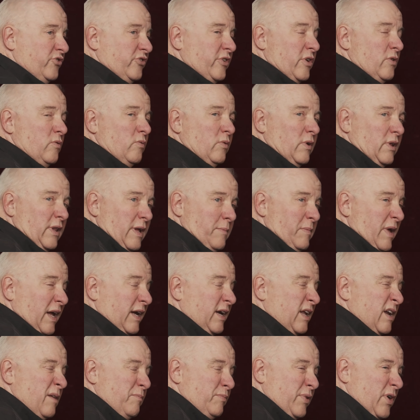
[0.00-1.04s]
didn't really make
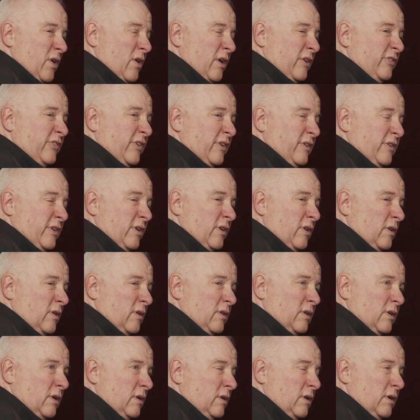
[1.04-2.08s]
an appearance
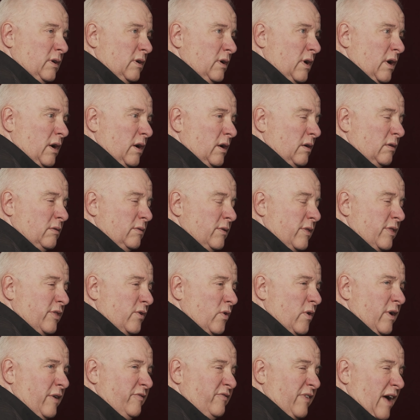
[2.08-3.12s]
until
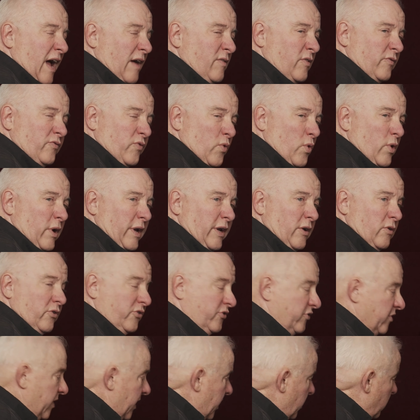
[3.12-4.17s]
35 or 40
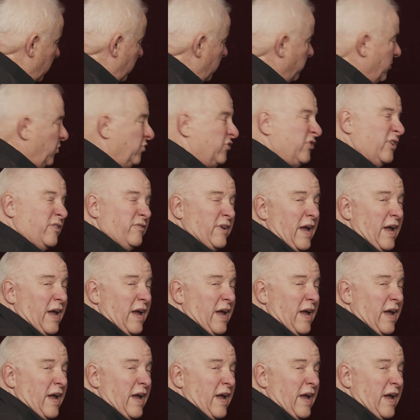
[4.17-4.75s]
years later in the music of